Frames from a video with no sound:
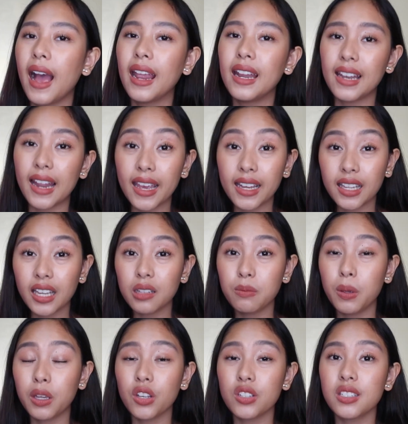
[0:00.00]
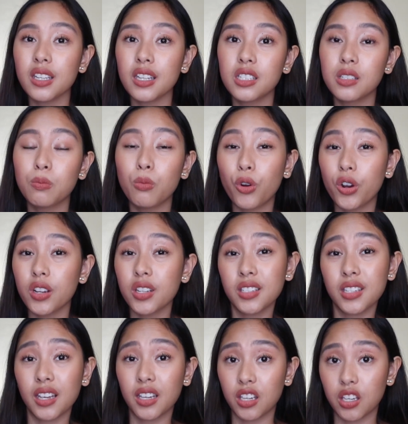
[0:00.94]
I like it because it's more
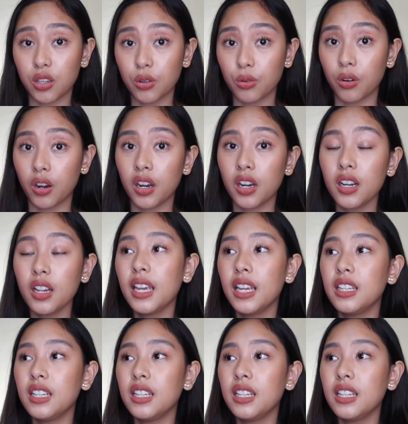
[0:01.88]
secure.